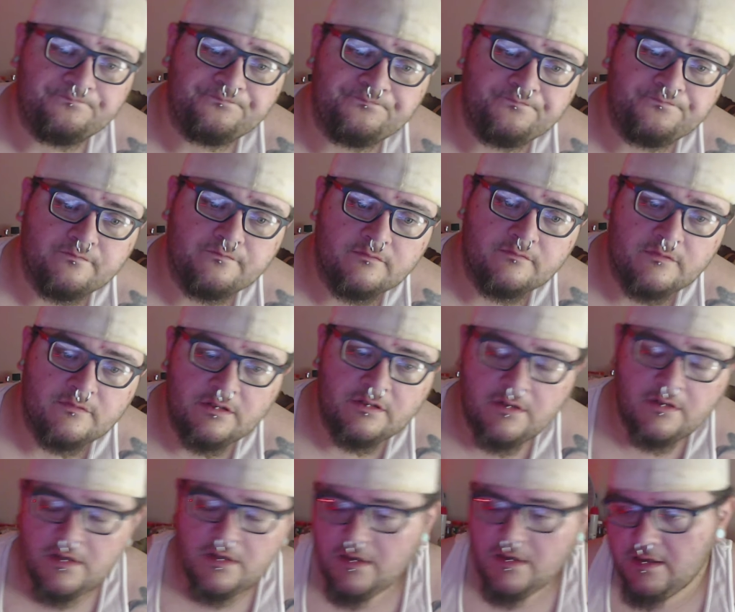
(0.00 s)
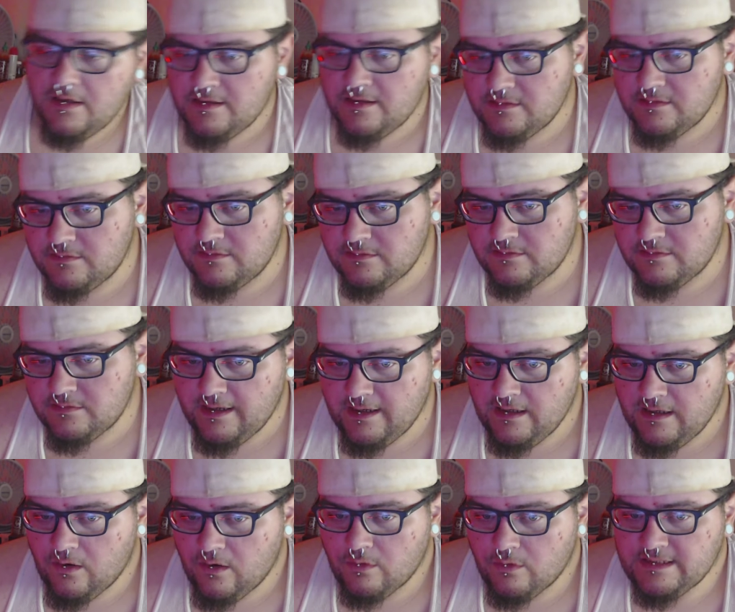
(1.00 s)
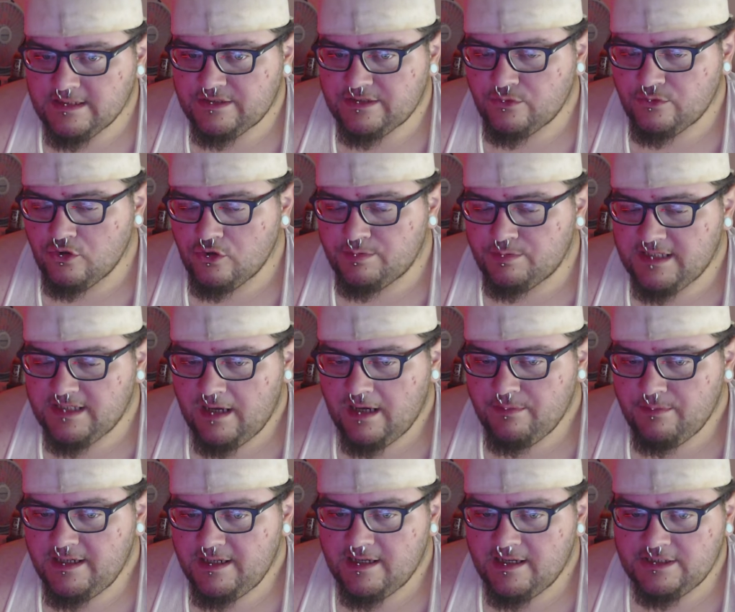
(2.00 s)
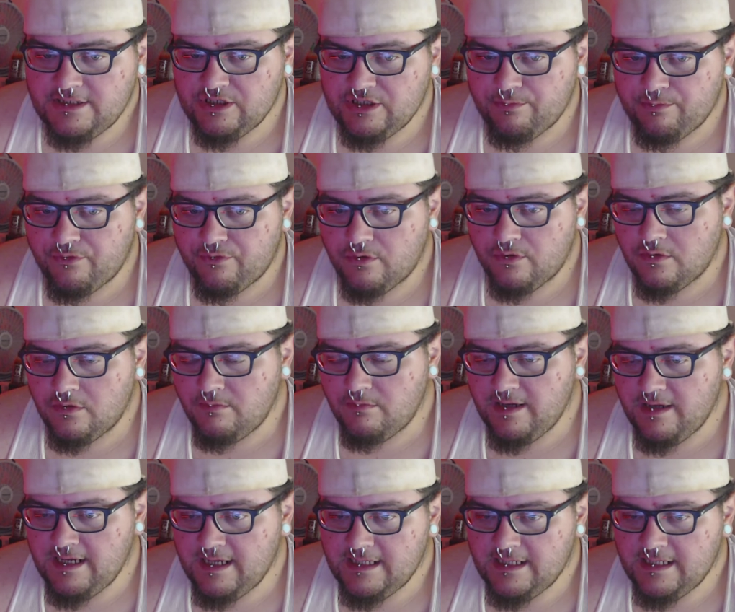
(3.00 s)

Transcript: They always threw hoops at me, and I jumped through them and shocked the fuck out of them.